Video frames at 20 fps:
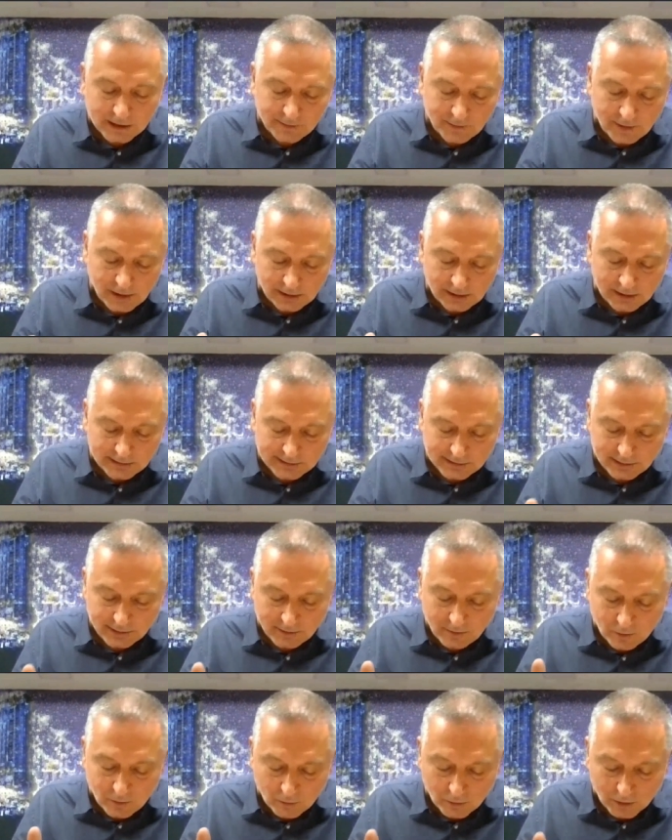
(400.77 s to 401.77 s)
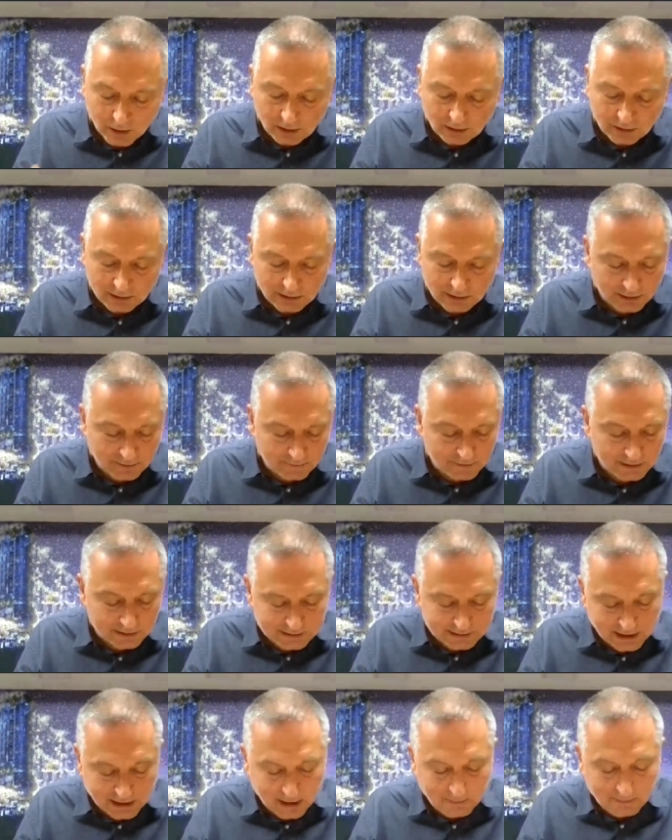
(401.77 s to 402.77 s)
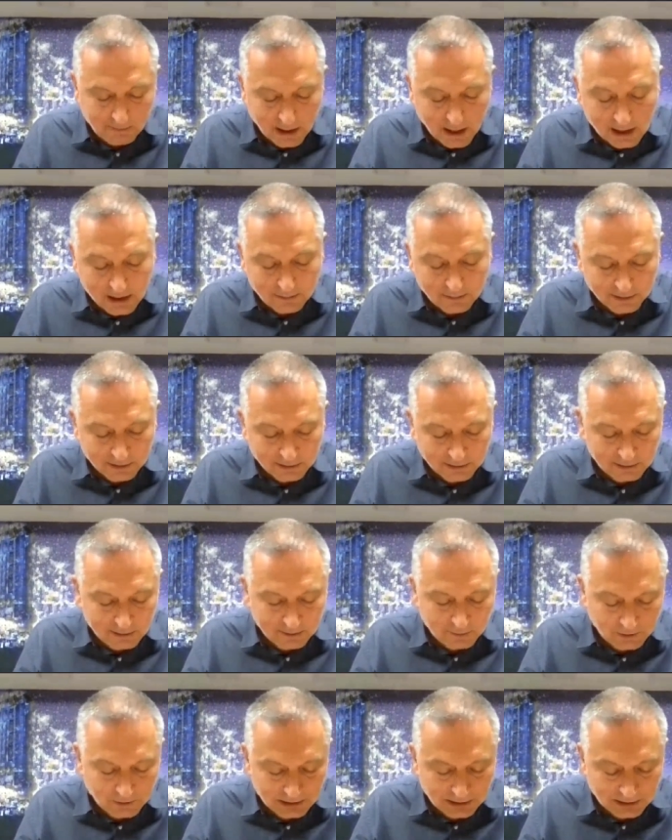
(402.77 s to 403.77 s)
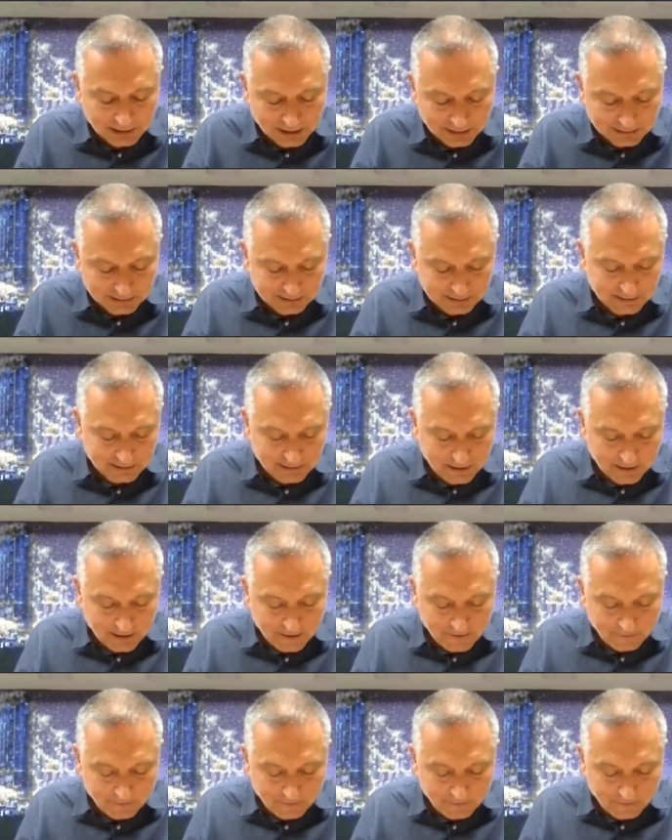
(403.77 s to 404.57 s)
as well as a world of the same elements within us.